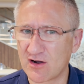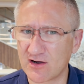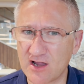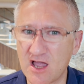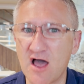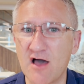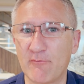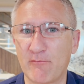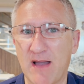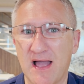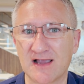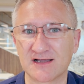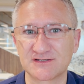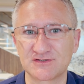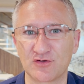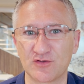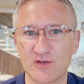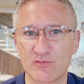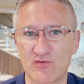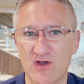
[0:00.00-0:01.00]
cutbacks
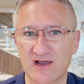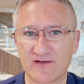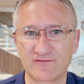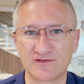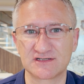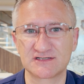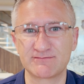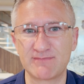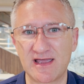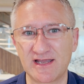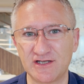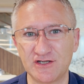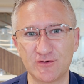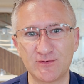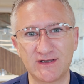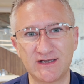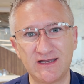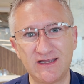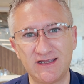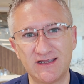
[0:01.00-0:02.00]
on the breakfast menu in
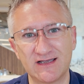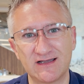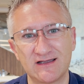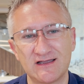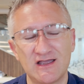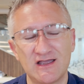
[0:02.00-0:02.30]
here.